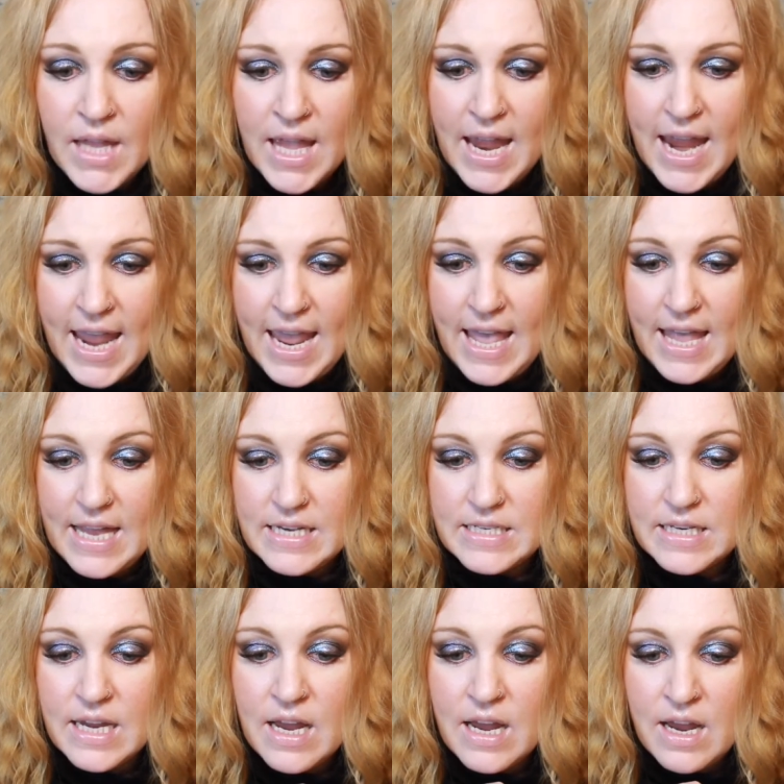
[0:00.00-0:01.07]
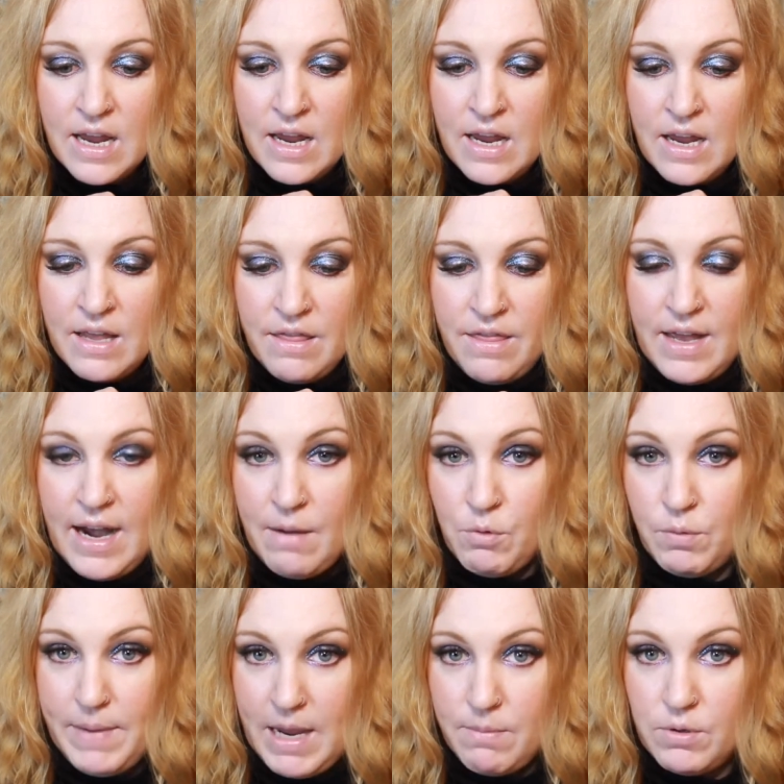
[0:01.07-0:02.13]
and that I
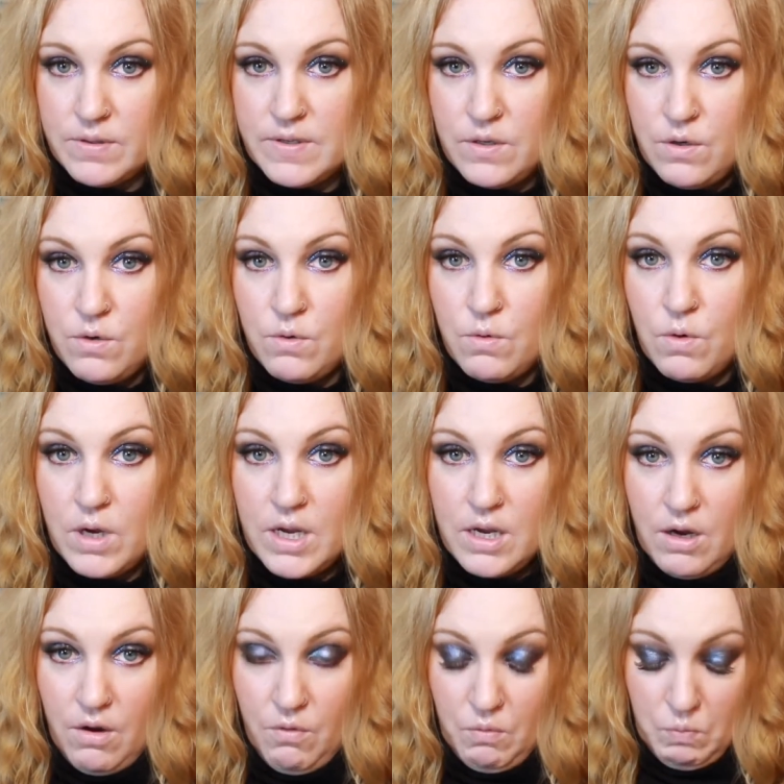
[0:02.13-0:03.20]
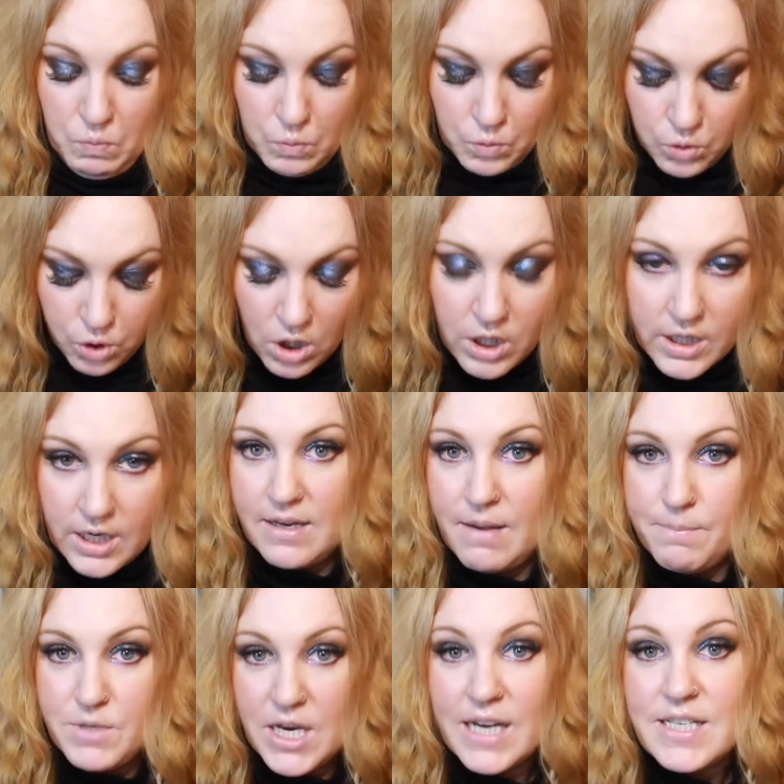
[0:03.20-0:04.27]
will be able to look
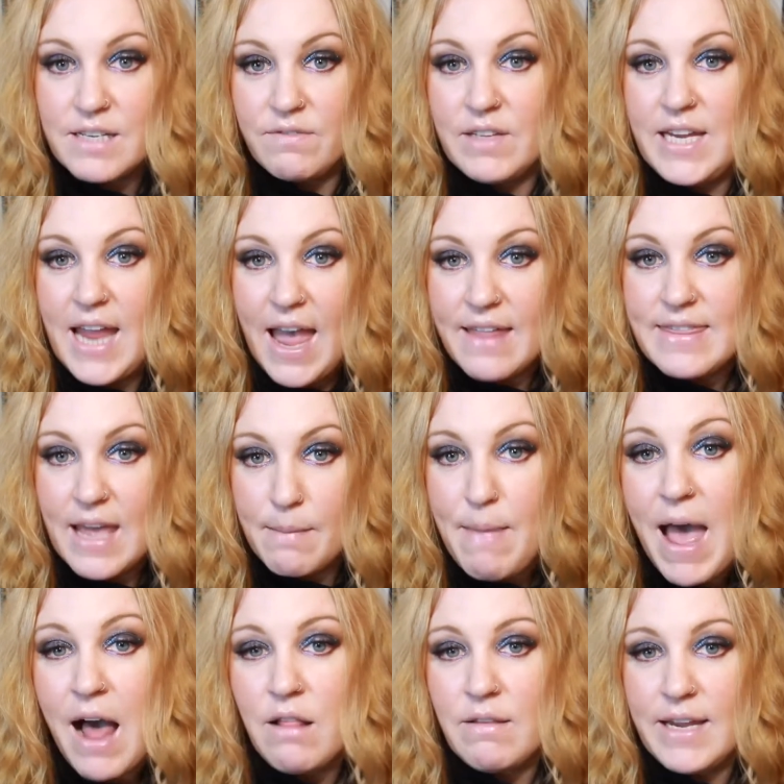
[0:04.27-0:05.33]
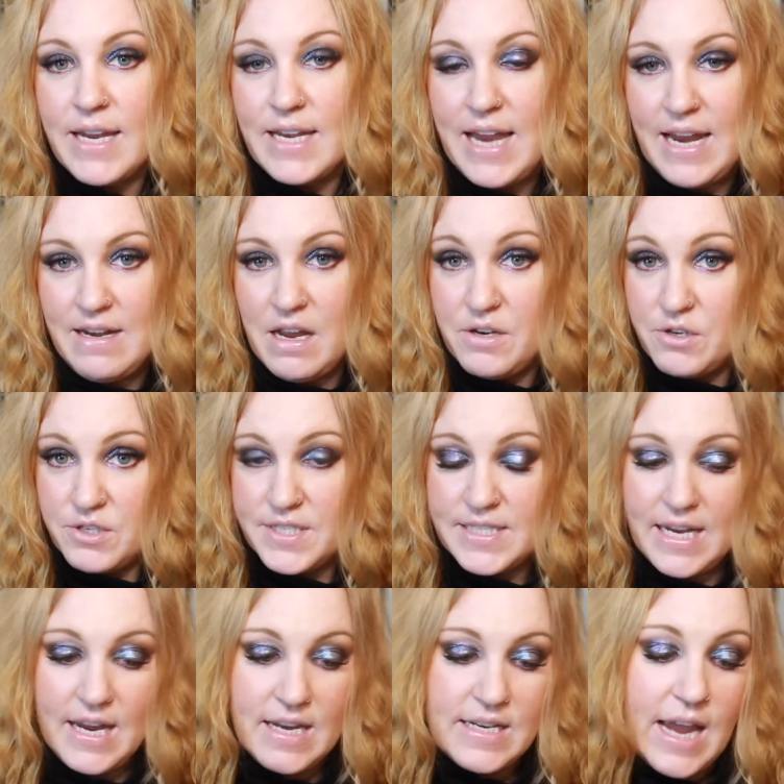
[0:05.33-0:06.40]
objectively at that palette and
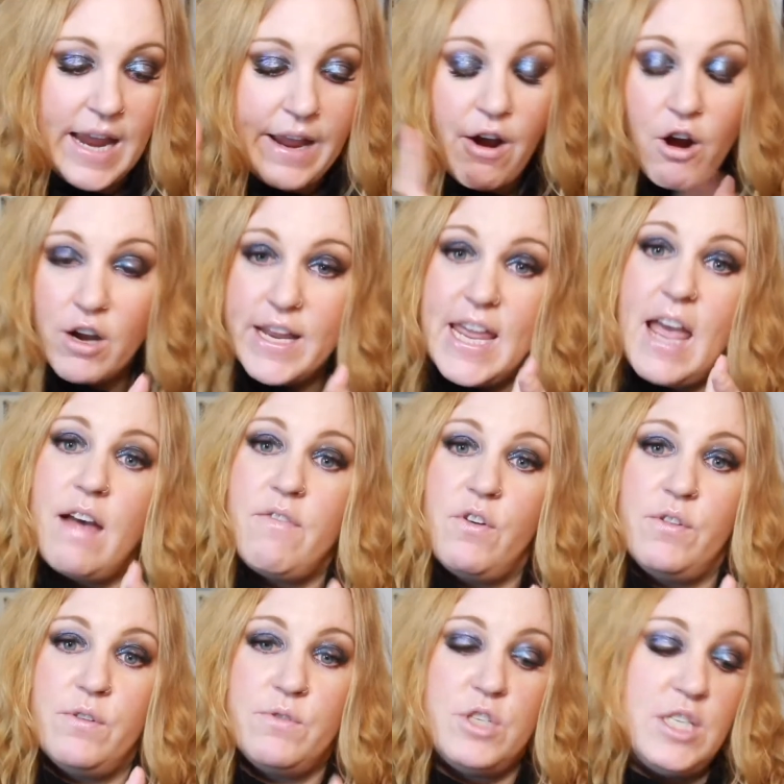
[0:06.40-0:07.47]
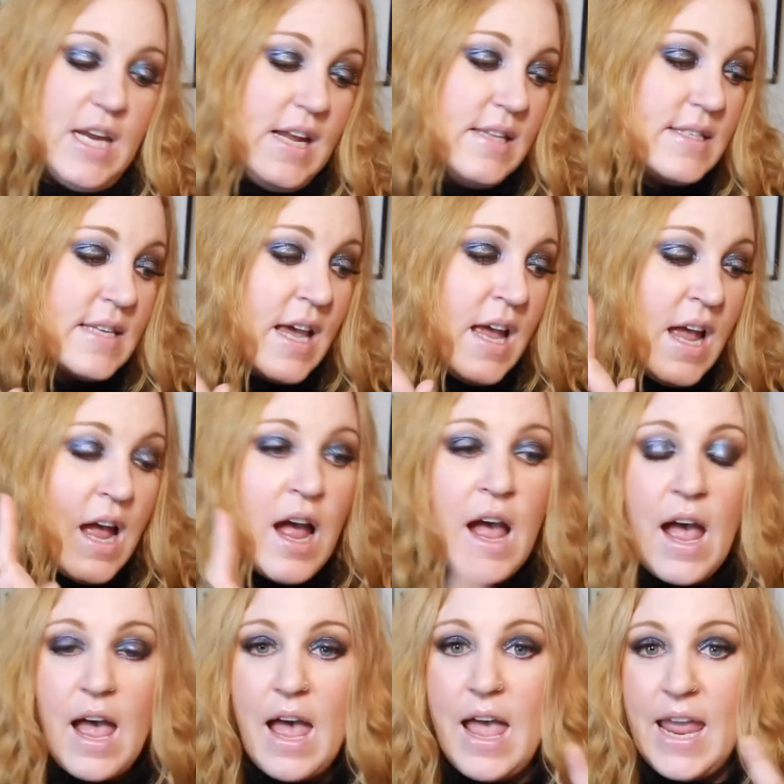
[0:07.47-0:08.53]
understand I already have all those shades.
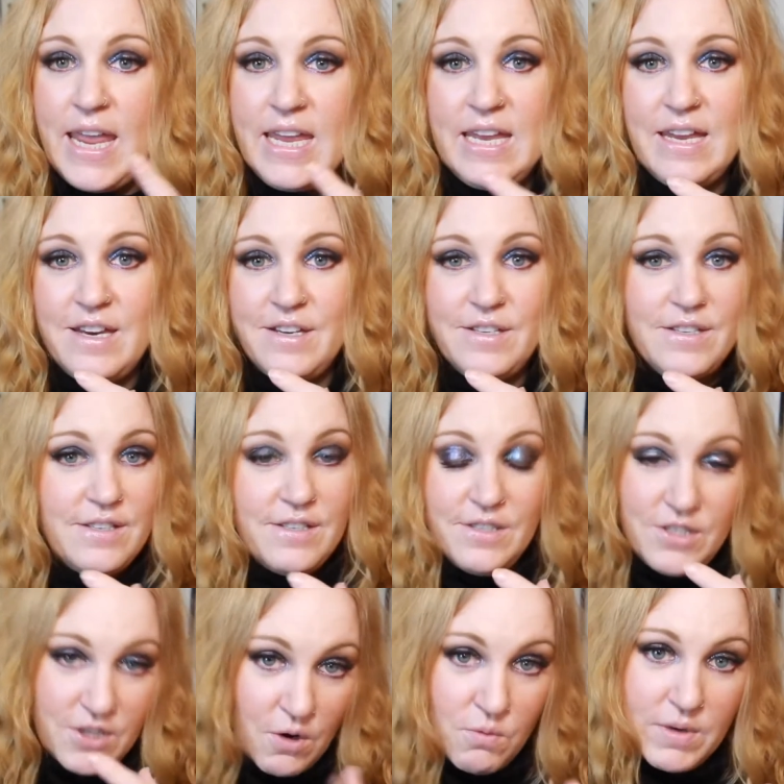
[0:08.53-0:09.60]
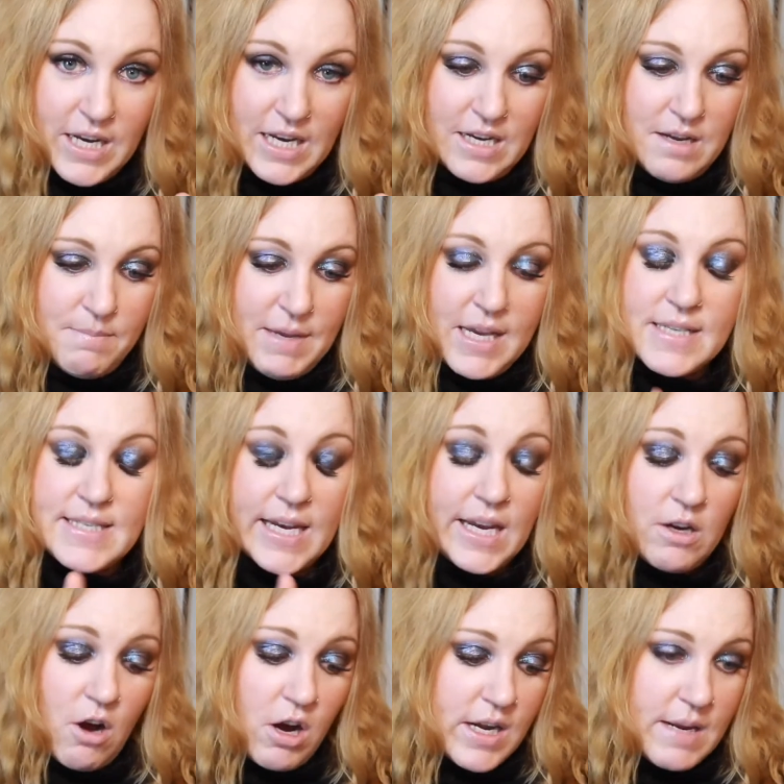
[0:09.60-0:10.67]
I don't need it because I
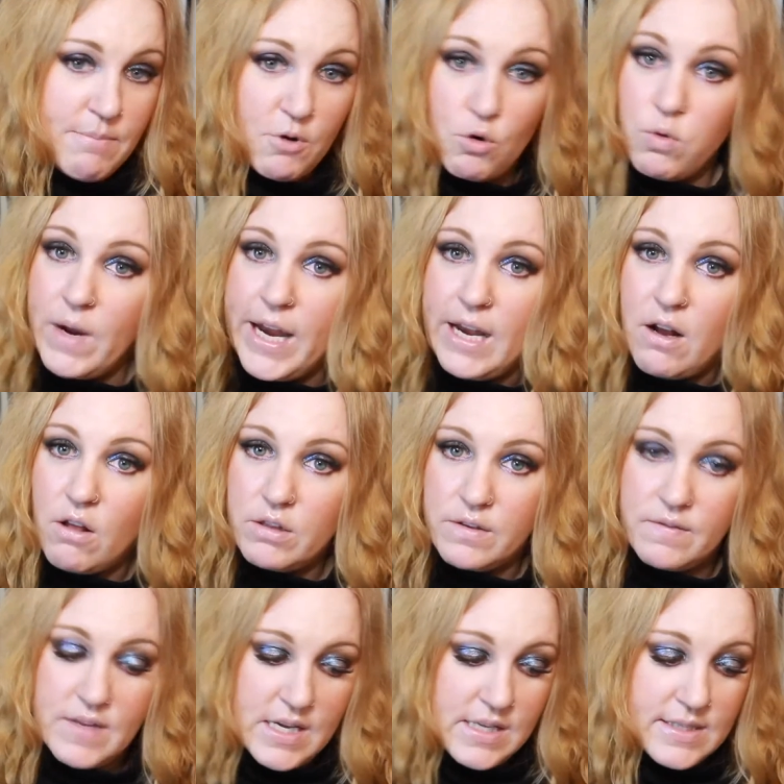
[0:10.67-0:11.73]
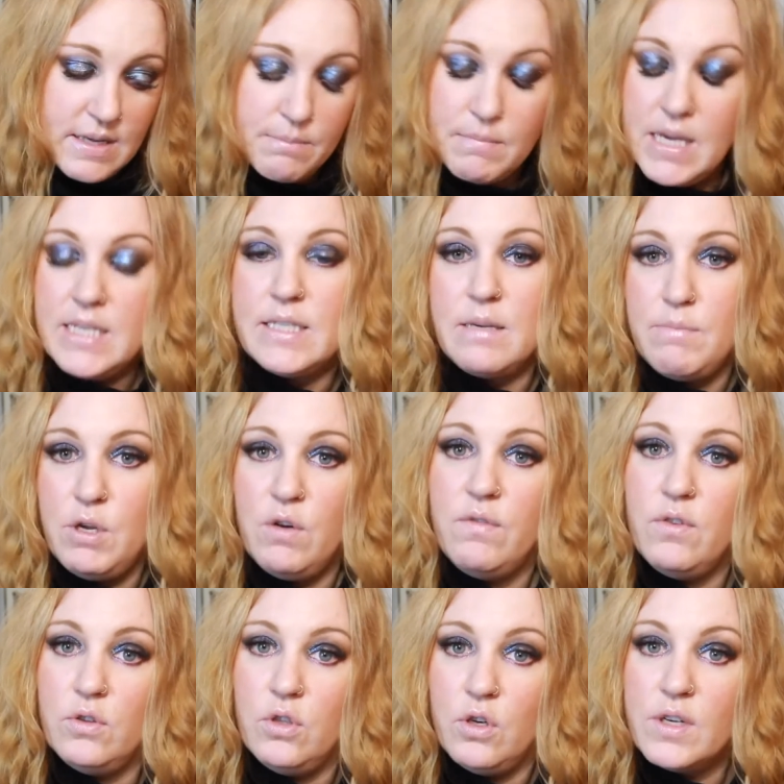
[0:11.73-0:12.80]
can already create all of these amazing,
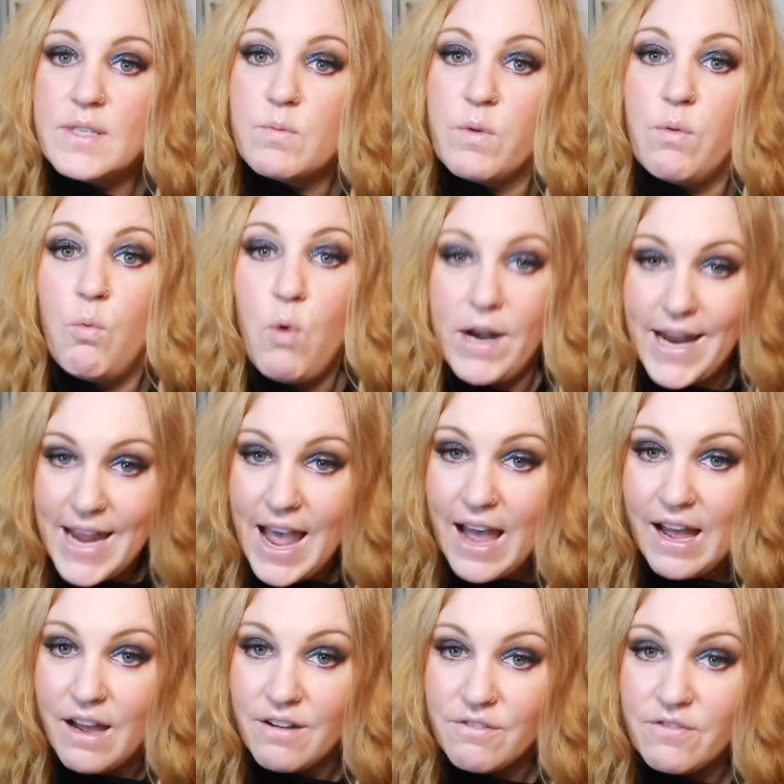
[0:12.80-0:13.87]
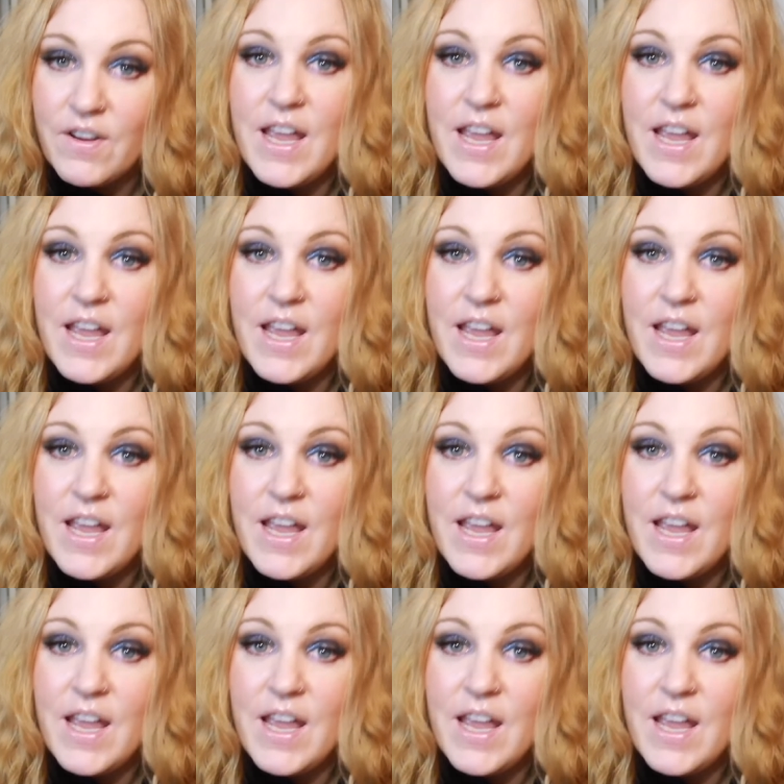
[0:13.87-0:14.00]
beautiful looks with what I have,